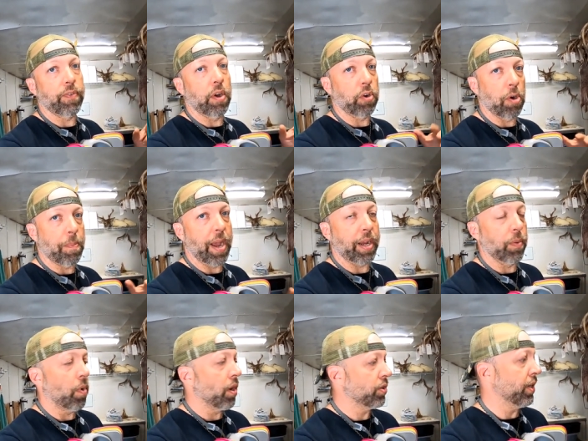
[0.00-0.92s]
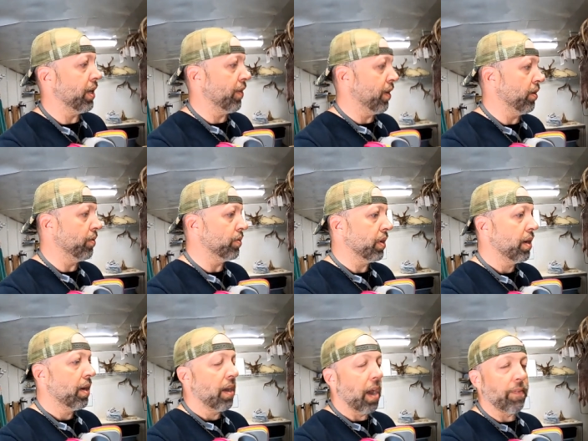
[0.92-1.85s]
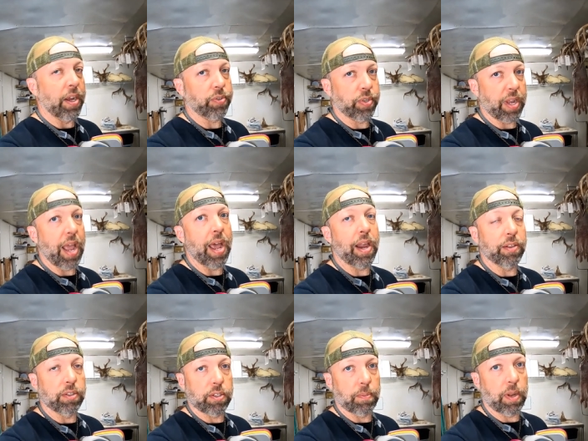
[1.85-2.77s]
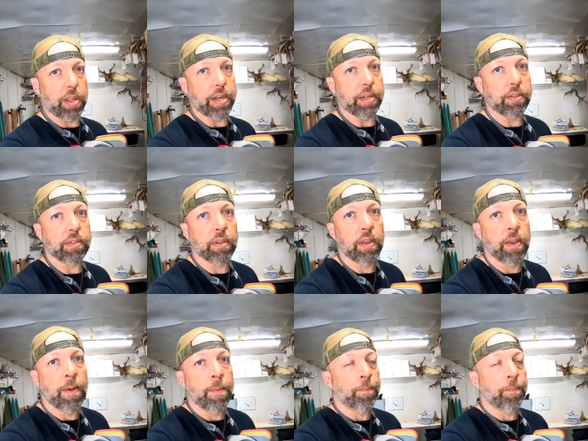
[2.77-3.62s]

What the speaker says: if y'all go back and watch any of those, I've actually added some links